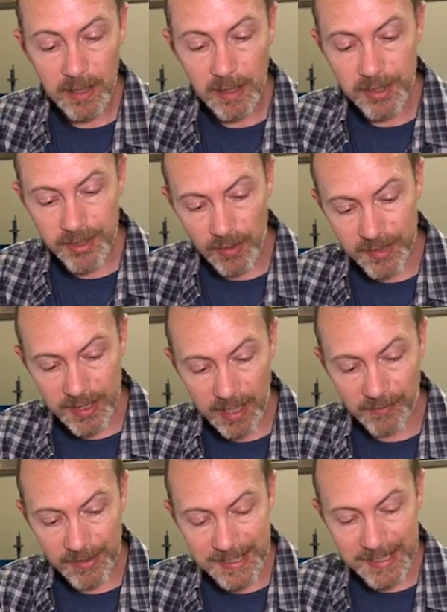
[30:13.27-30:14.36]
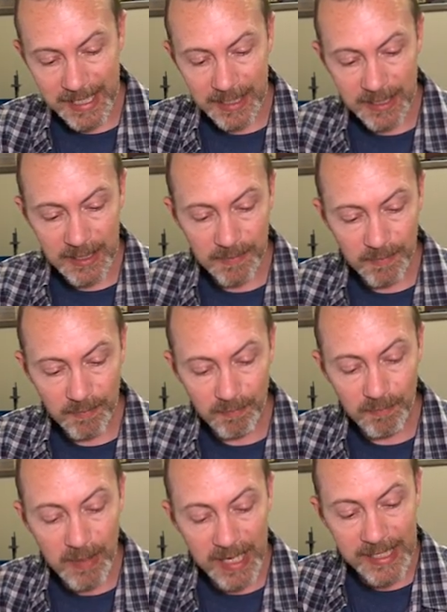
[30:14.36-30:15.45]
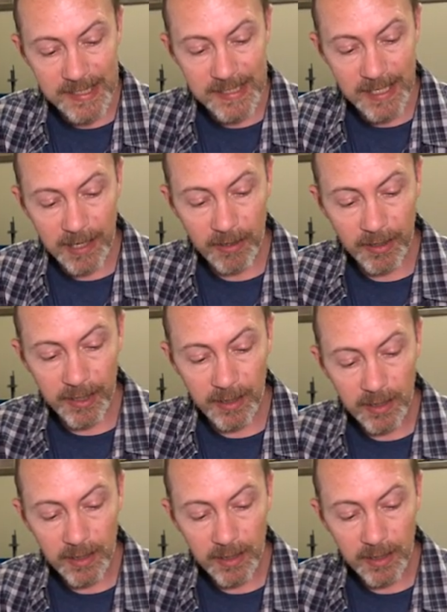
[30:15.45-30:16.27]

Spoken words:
So it's kind of a sandy base area.